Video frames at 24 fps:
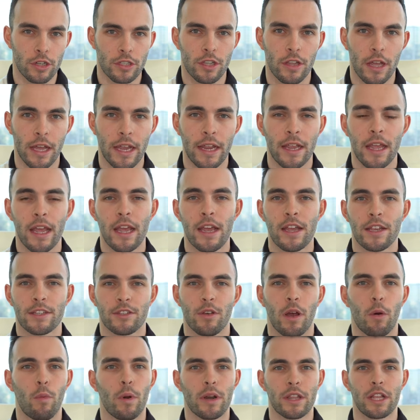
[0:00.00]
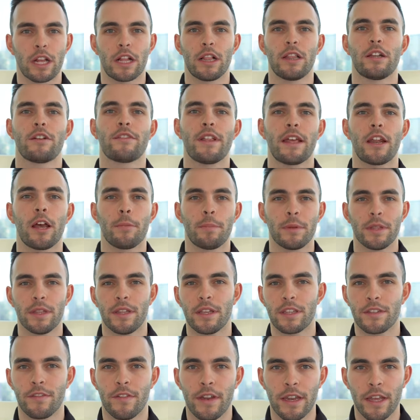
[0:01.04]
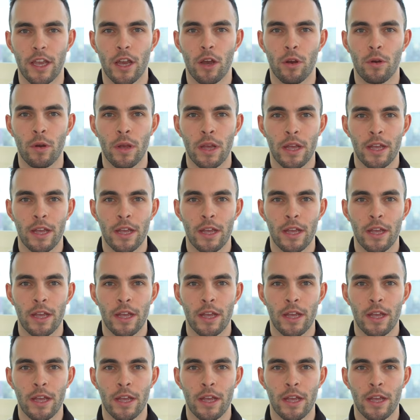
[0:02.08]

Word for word: like. So I wanted to clear that up in this video,